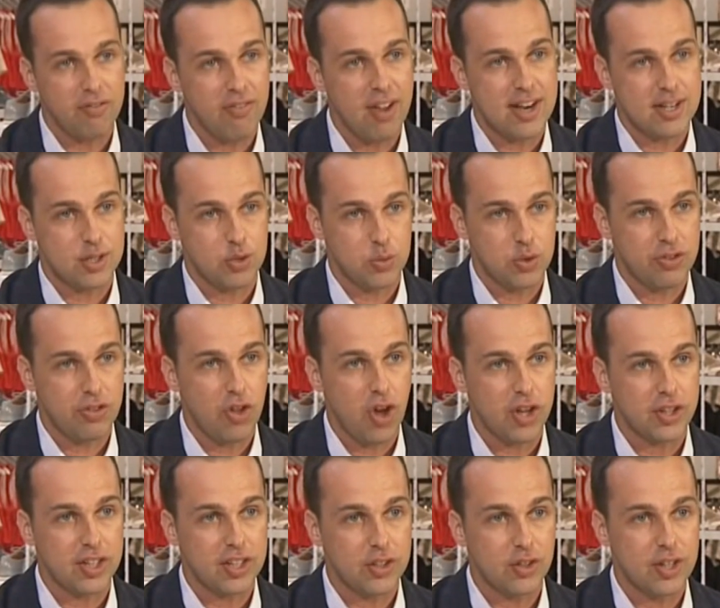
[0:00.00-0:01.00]
investor, we
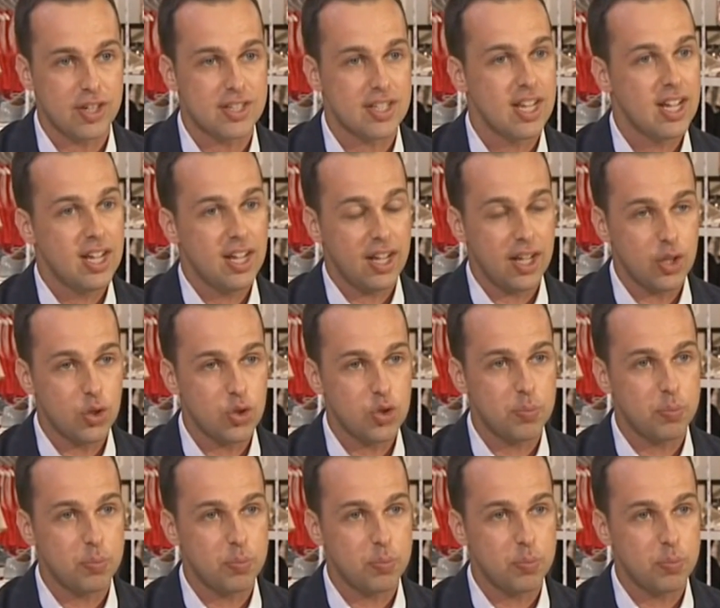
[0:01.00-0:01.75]
thought that there is a huge